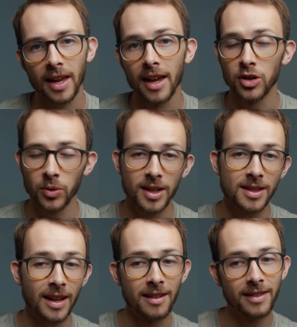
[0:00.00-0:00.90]
and tricks
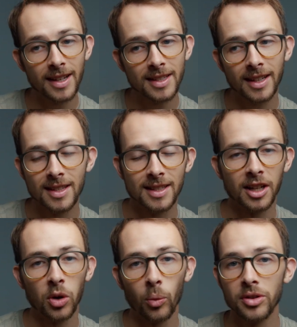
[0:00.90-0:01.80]
and things to
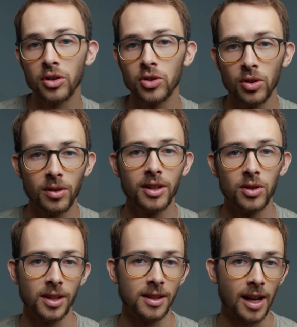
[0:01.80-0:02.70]
consider when you're shooting
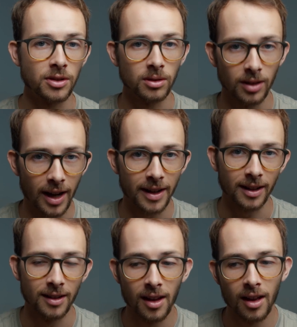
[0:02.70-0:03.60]
using natural lighting.